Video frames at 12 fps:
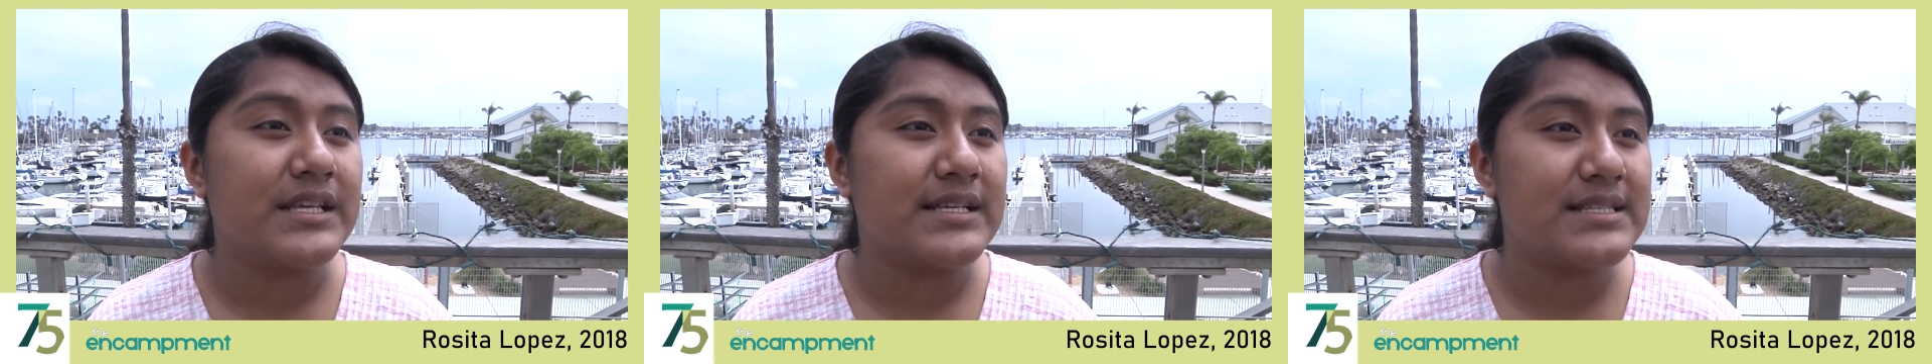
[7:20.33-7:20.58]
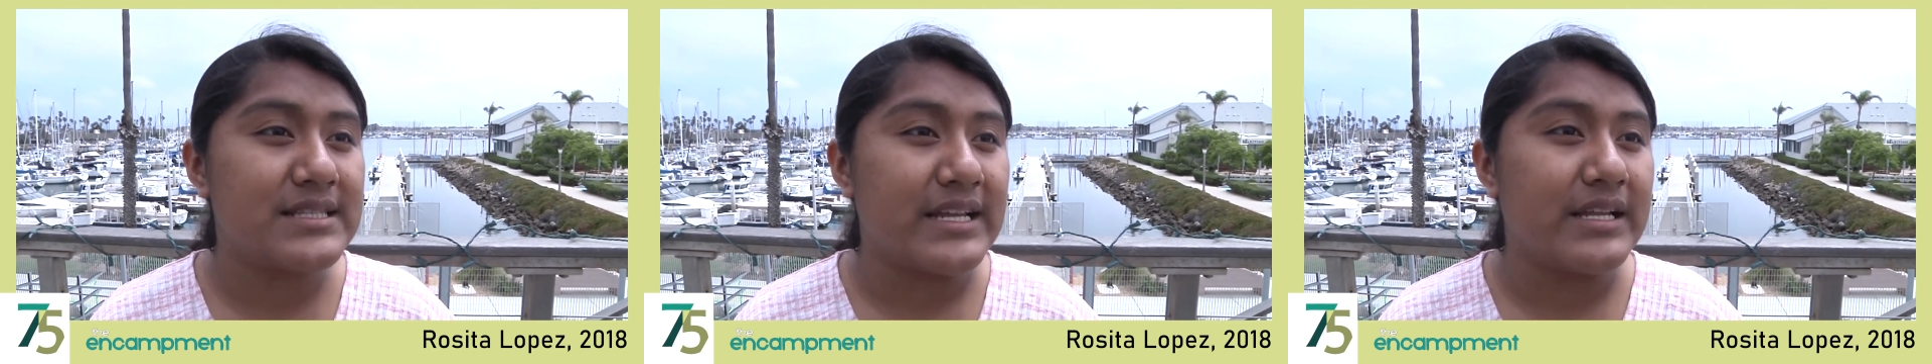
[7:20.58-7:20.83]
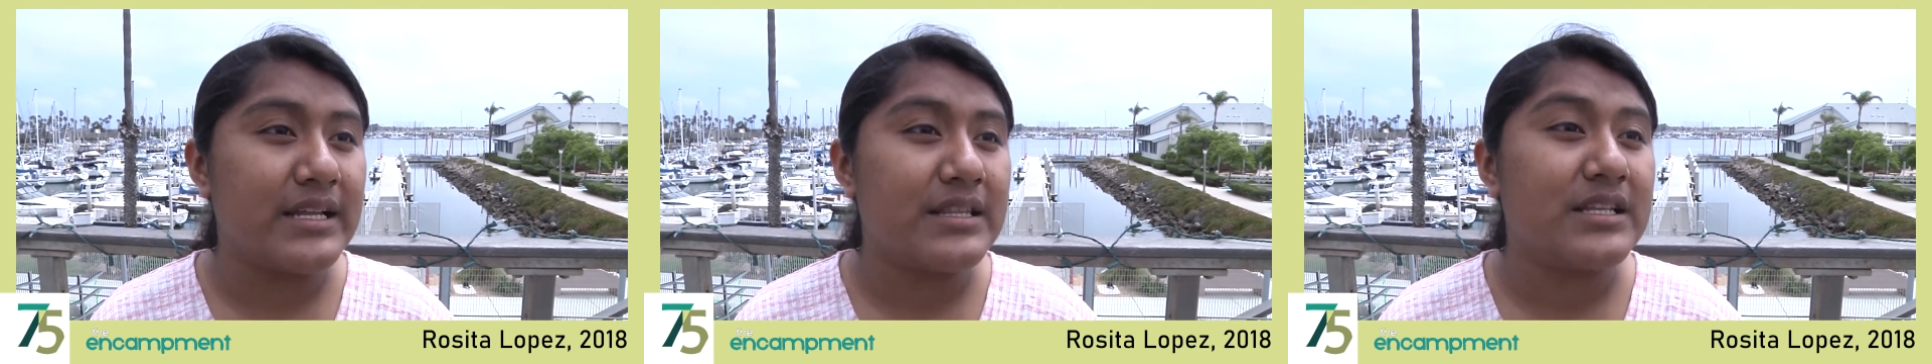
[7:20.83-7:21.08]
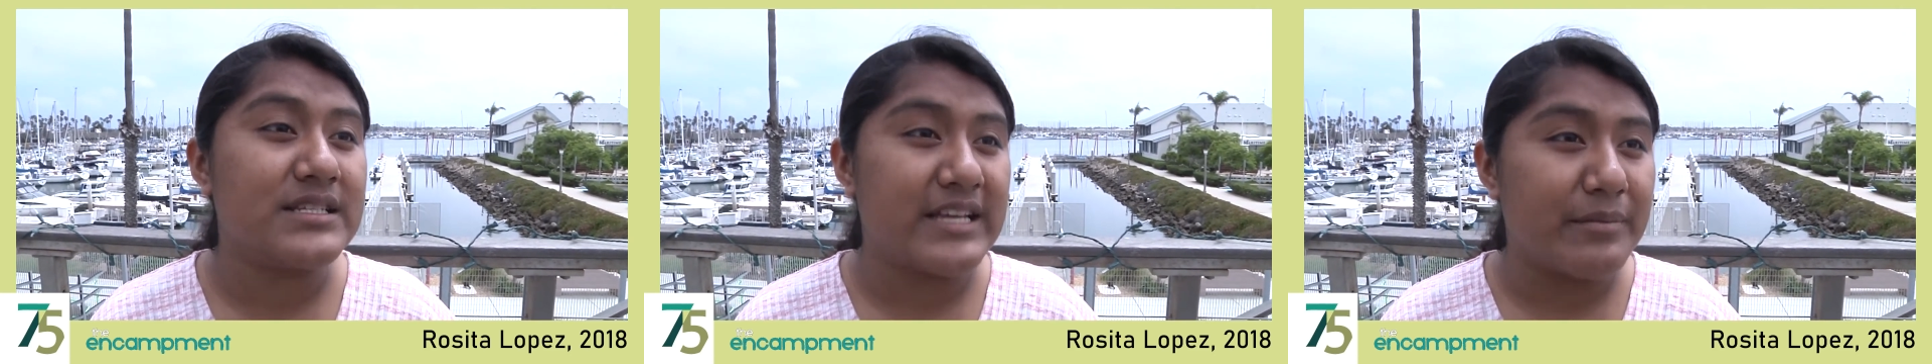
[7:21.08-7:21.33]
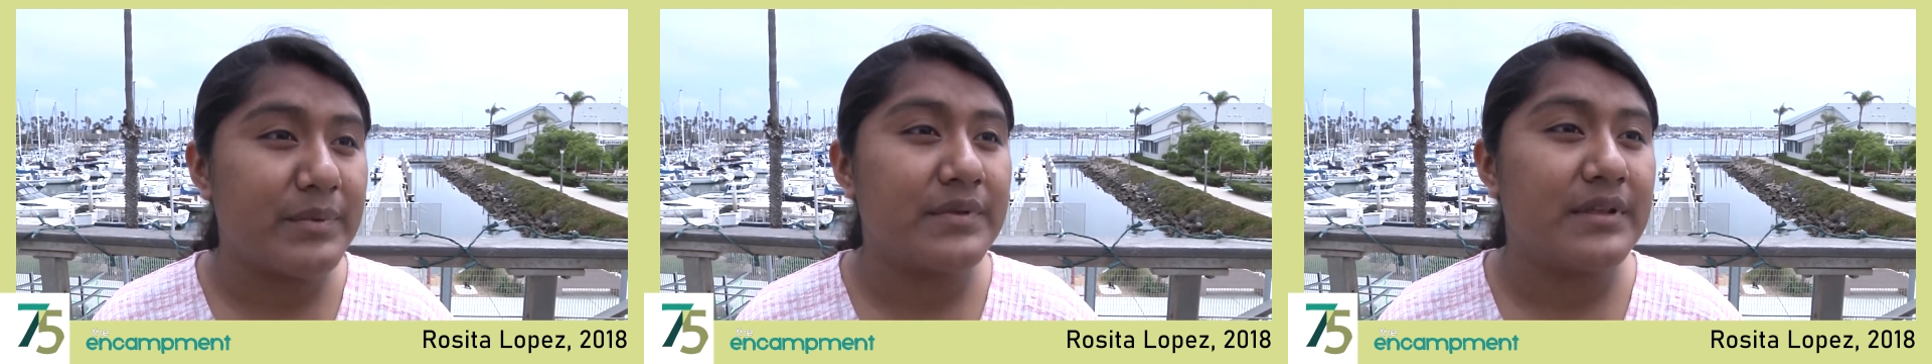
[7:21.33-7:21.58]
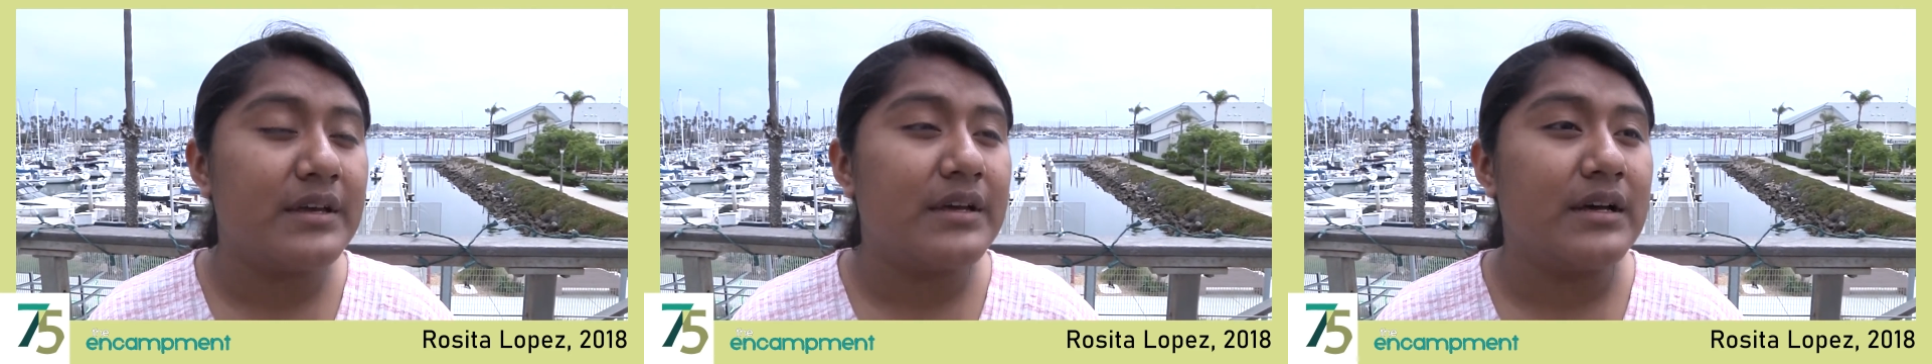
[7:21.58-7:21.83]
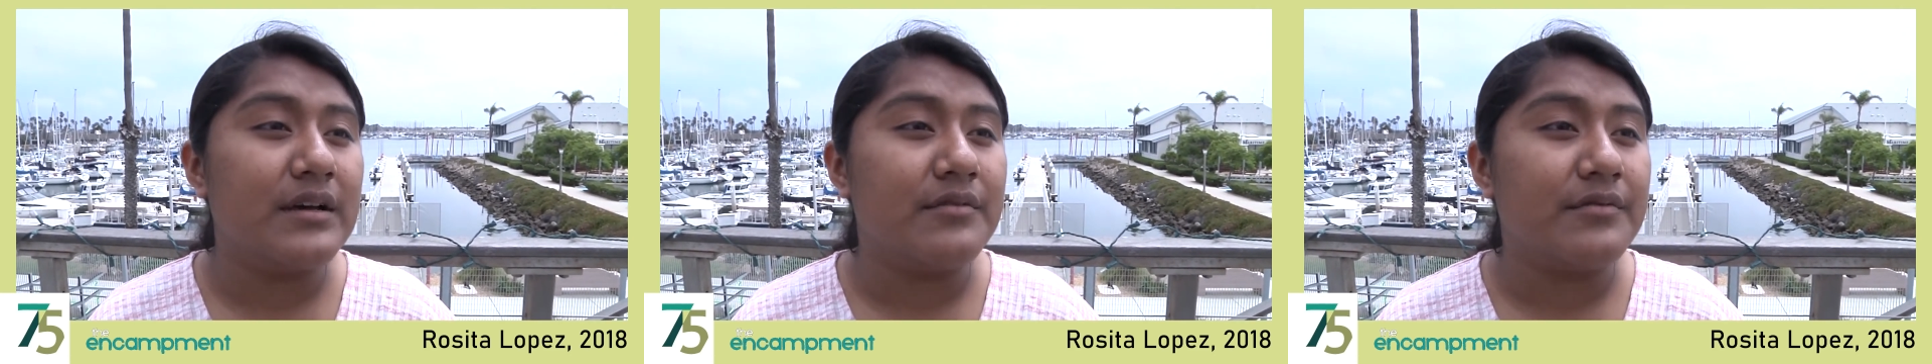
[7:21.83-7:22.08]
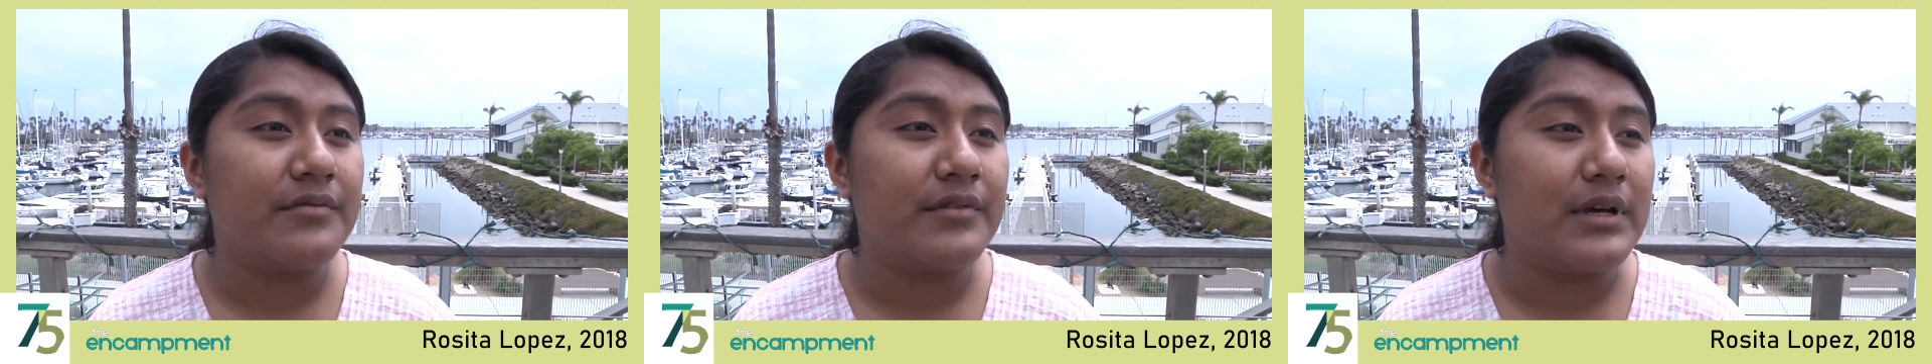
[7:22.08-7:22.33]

extent and the depth of